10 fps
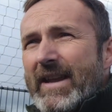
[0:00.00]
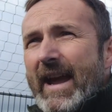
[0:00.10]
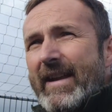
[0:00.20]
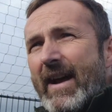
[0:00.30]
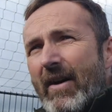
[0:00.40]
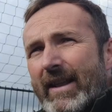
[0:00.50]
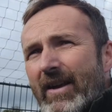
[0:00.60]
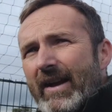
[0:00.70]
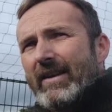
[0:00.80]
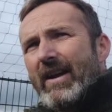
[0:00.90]
yeah, no,
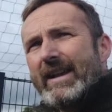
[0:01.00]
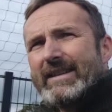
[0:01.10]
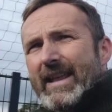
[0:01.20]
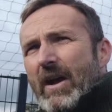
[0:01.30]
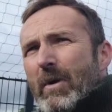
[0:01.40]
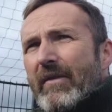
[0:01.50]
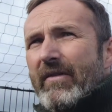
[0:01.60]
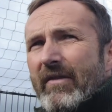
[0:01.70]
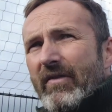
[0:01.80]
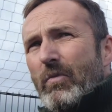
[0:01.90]
I stay away
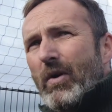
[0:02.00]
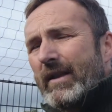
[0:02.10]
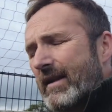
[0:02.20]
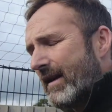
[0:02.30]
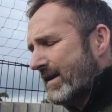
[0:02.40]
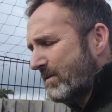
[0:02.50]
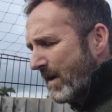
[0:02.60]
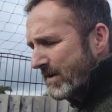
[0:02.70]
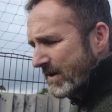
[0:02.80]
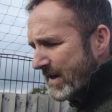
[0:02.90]
from the football. I
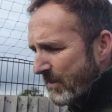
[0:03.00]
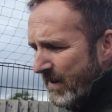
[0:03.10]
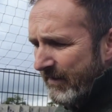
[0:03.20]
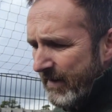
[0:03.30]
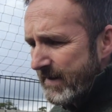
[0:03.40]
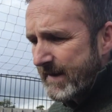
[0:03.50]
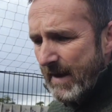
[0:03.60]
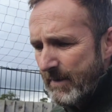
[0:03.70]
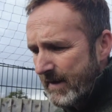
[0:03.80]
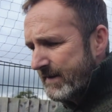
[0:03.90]
spoke to Tim when I first
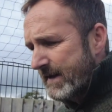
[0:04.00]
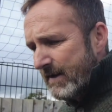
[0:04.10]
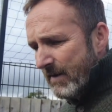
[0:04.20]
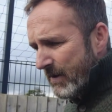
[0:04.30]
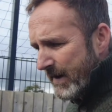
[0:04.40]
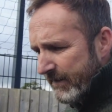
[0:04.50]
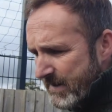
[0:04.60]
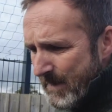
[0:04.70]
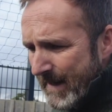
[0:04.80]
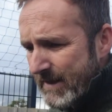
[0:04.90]
come and I said, I'm not here
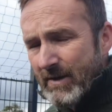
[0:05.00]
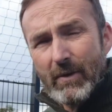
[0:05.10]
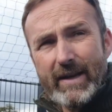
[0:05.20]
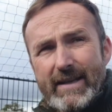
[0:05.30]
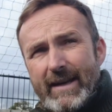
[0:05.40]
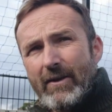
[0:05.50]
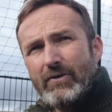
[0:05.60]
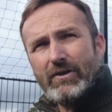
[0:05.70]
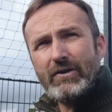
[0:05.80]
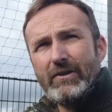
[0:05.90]
to manage, I'm not here to
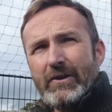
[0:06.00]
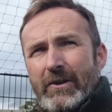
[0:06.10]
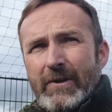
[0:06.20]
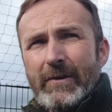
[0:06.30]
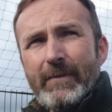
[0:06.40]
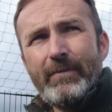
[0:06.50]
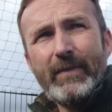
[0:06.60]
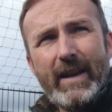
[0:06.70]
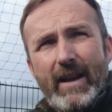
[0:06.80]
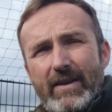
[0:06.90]
coach.
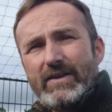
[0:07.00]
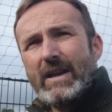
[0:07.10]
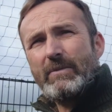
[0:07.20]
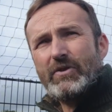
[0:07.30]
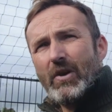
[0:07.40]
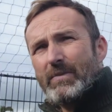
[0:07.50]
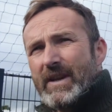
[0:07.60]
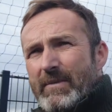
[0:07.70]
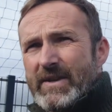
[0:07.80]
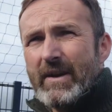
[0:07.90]
You know, it's Tim's job,
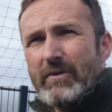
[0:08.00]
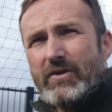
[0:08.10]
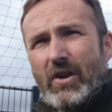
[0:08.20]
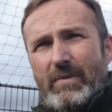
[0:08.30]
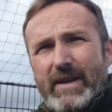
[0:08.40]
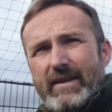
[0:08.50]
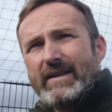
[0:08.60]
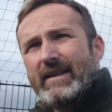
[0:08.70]
Tim Seal's job to